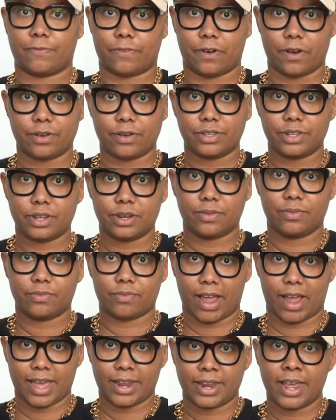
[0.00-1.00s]
first,
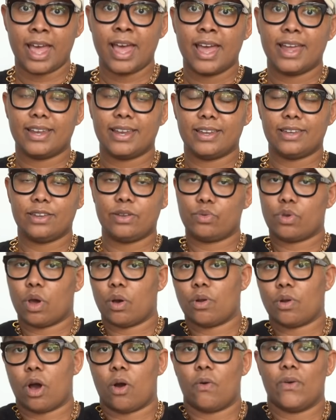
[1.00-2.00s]
right? You
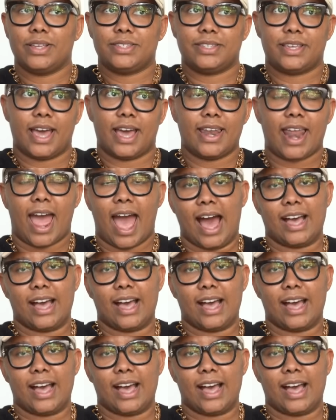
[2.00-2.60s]
don't always get